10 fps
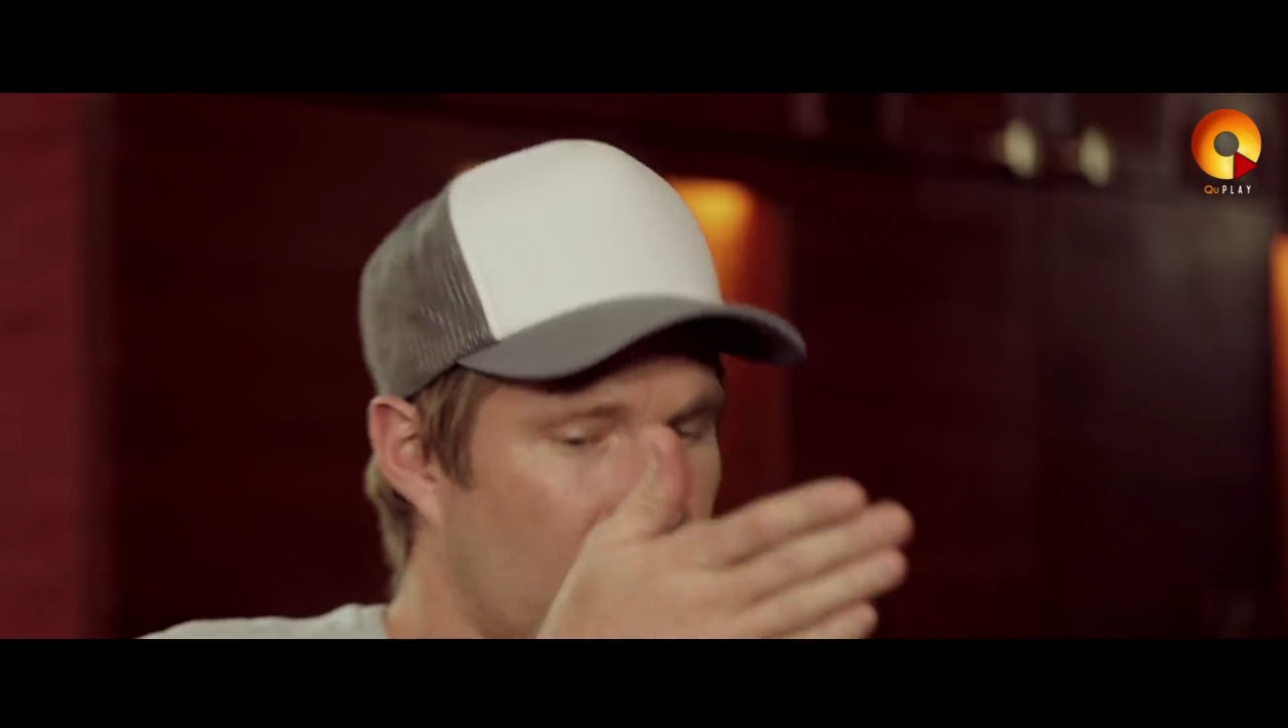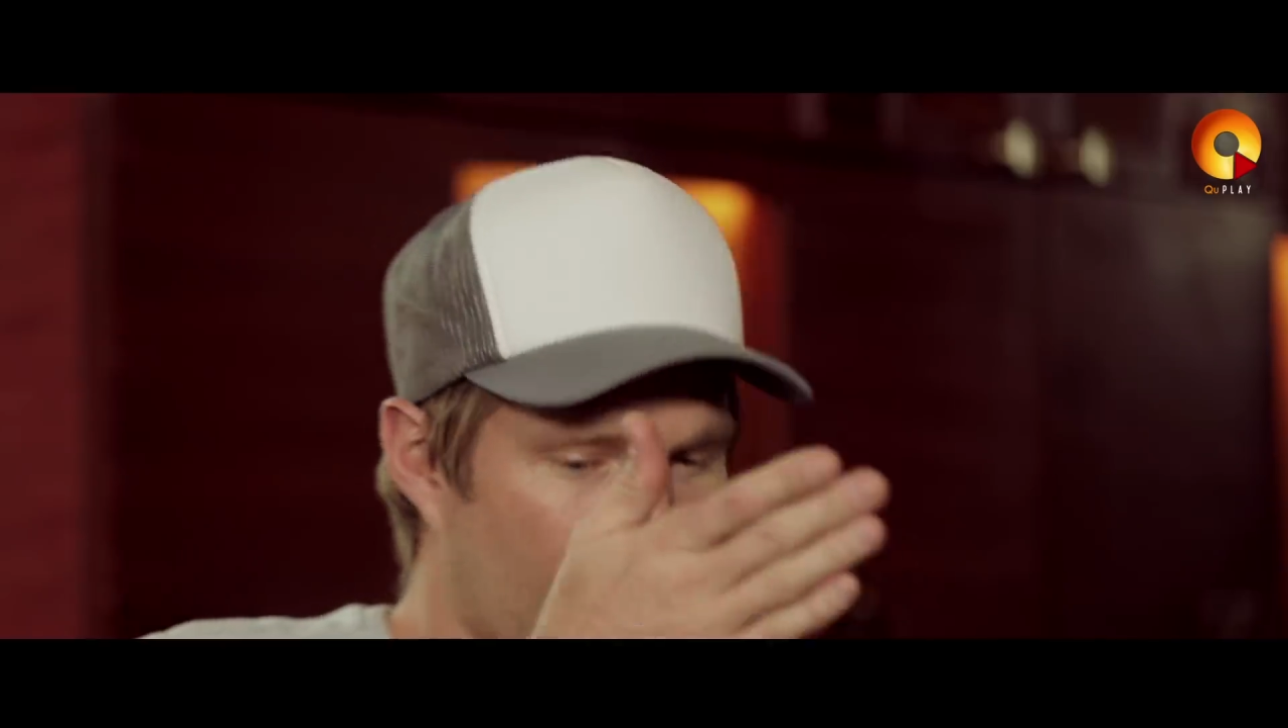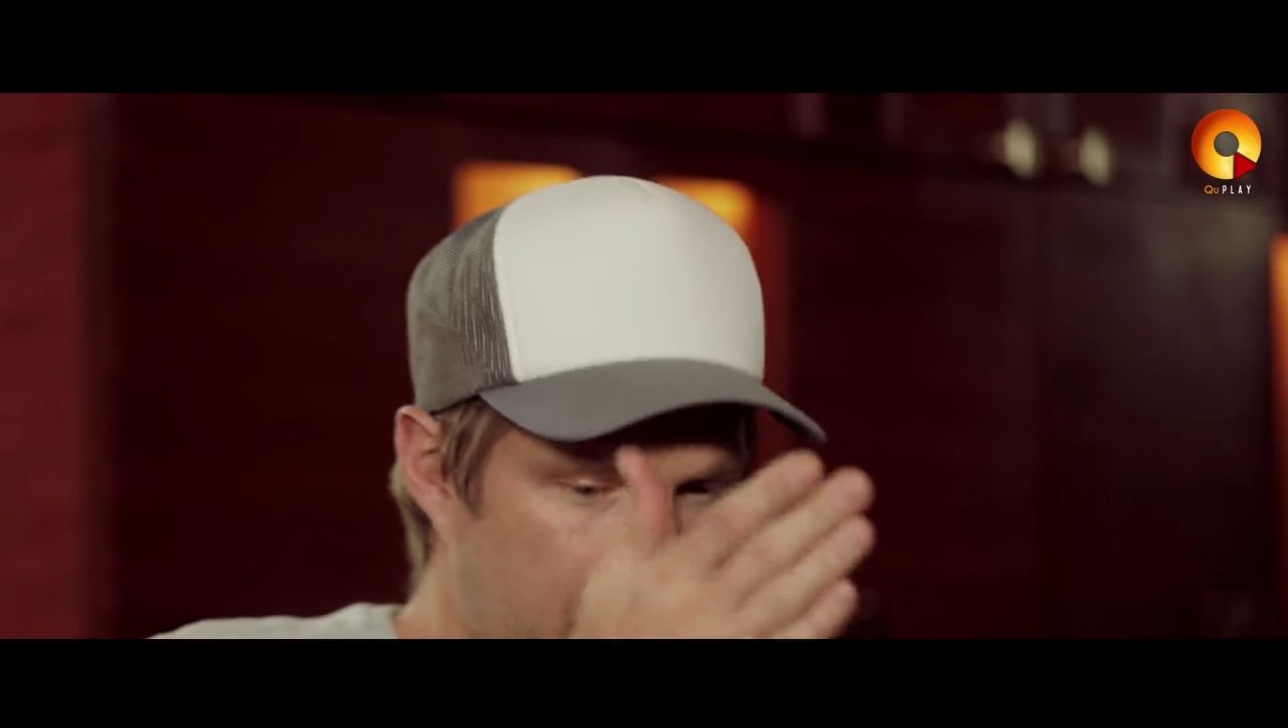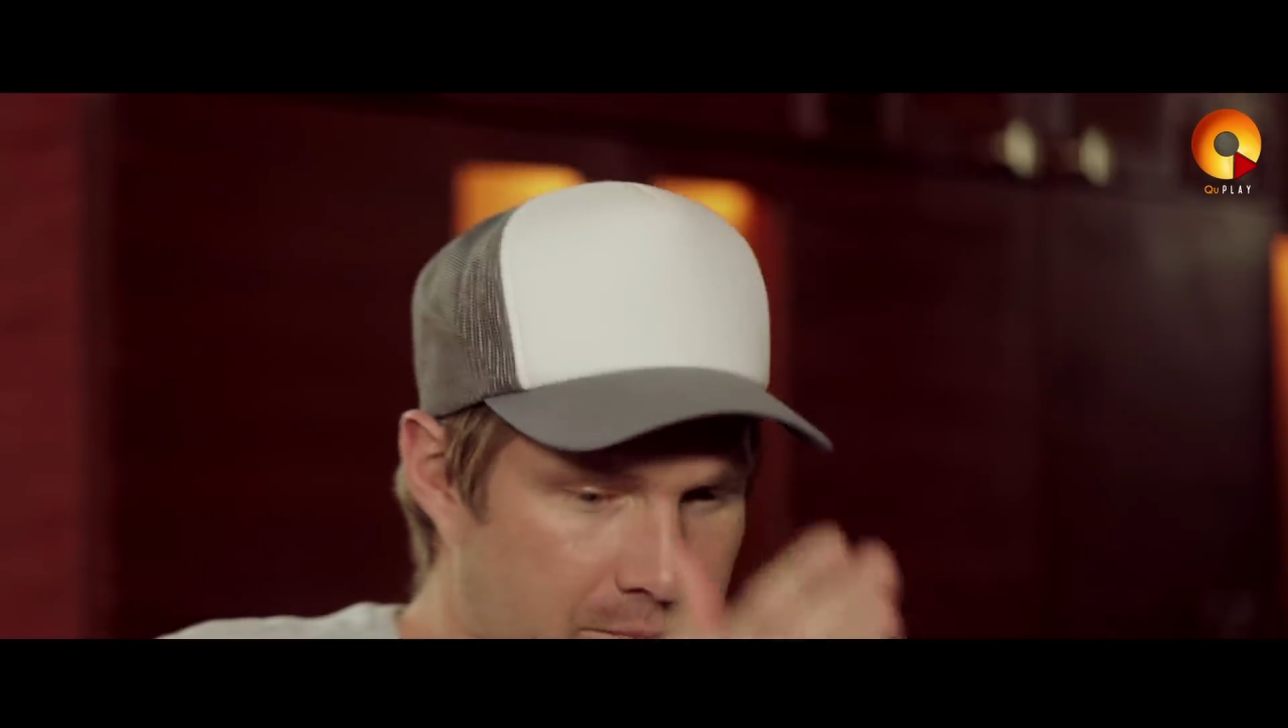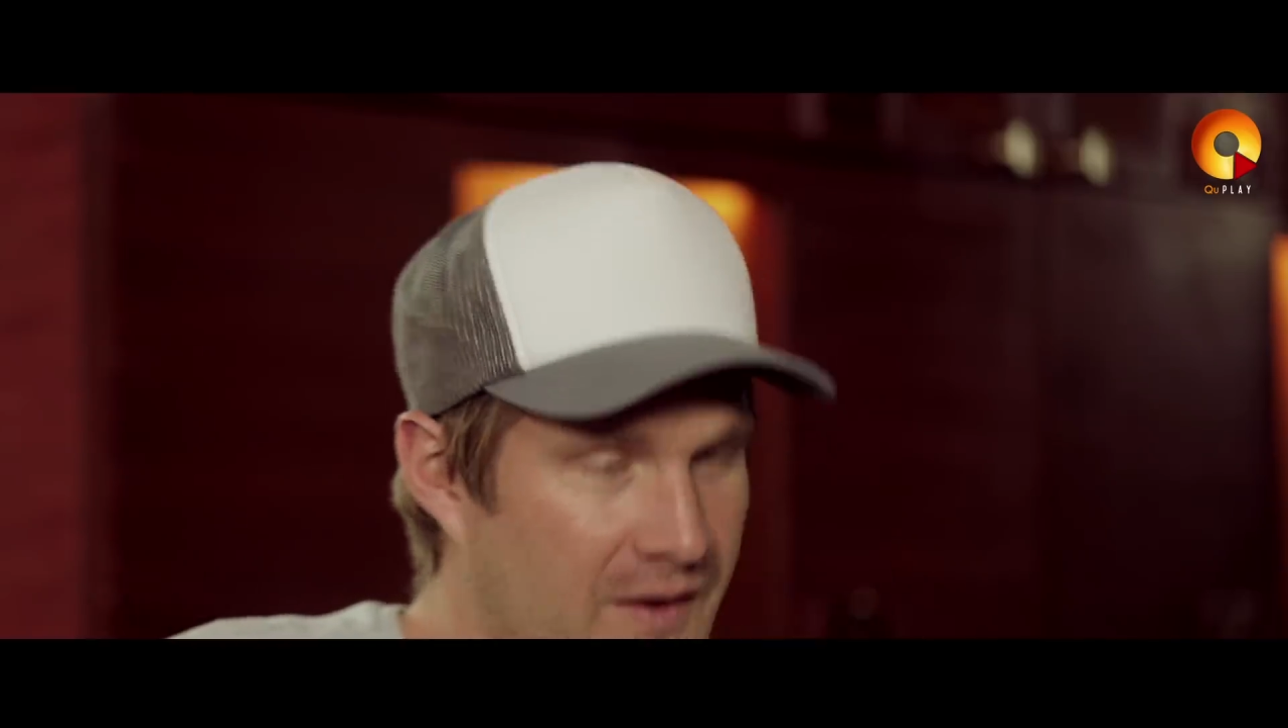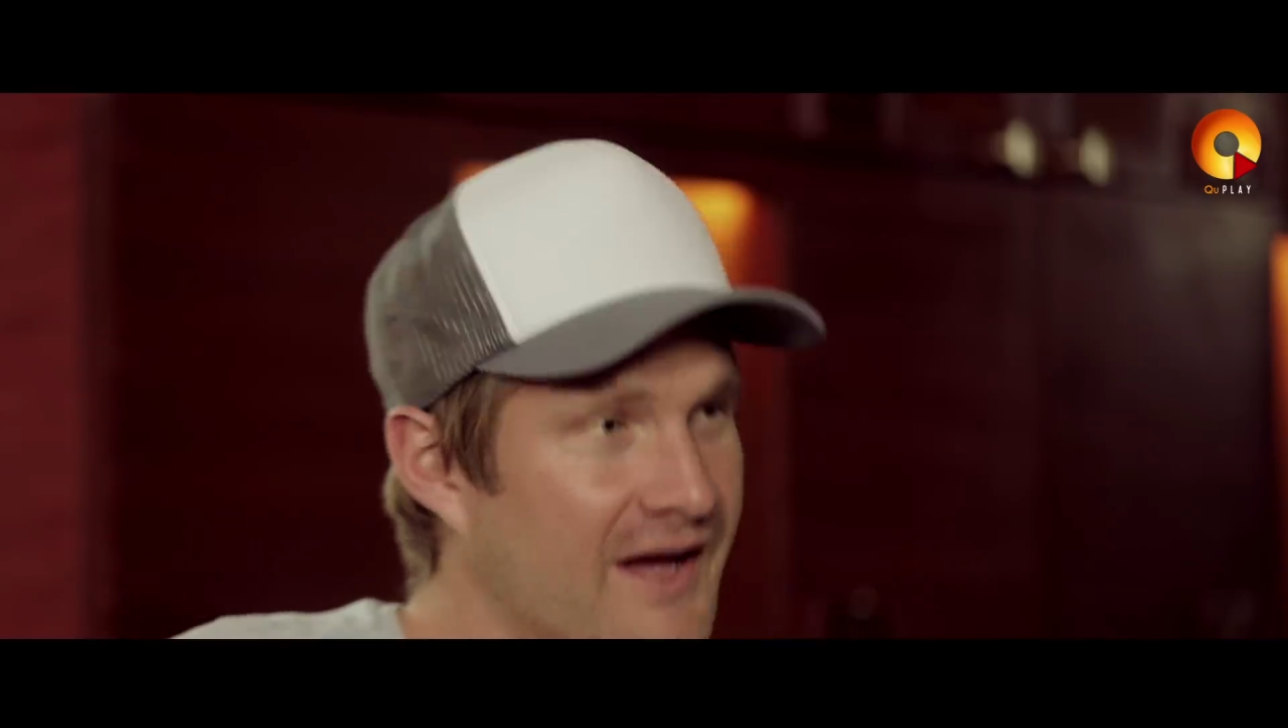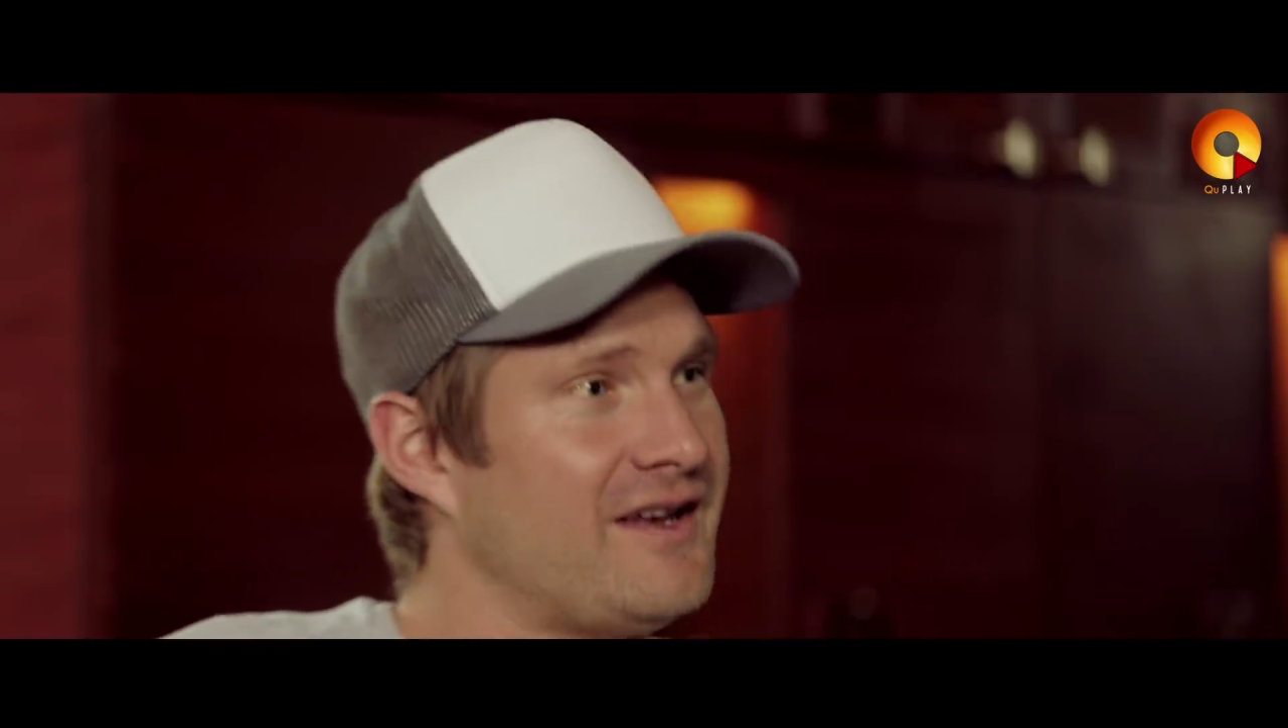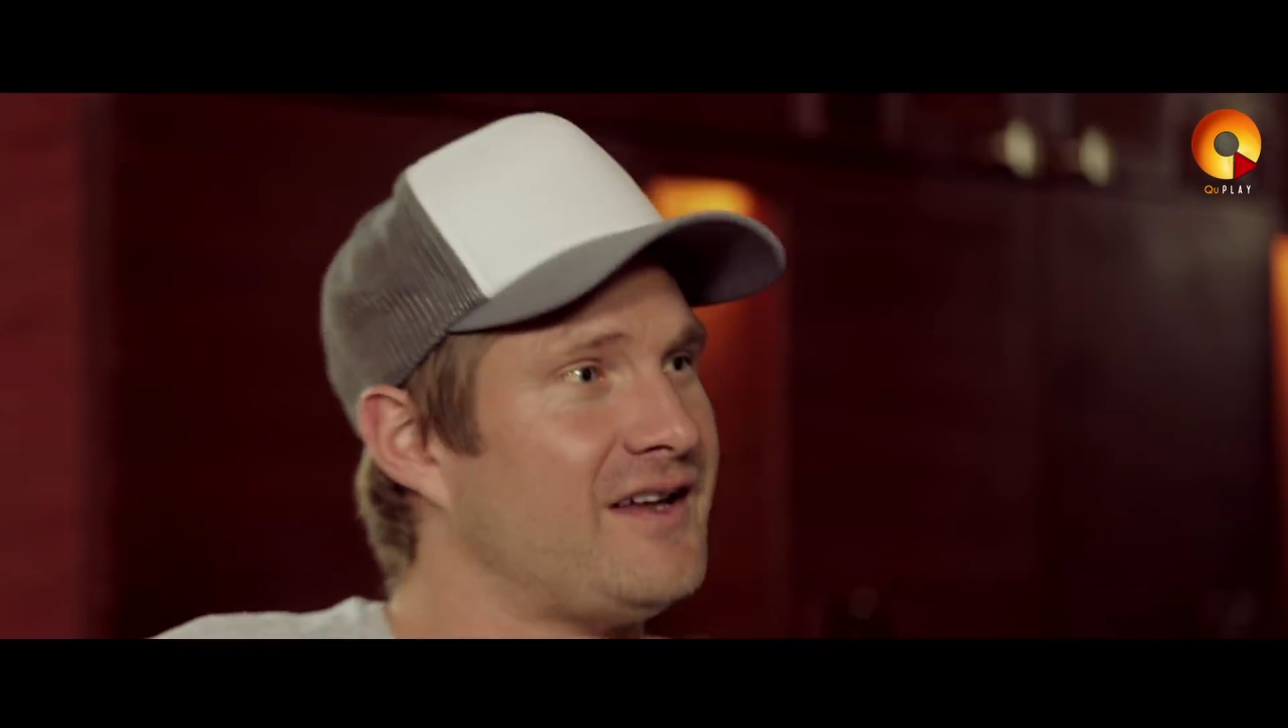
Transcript: I played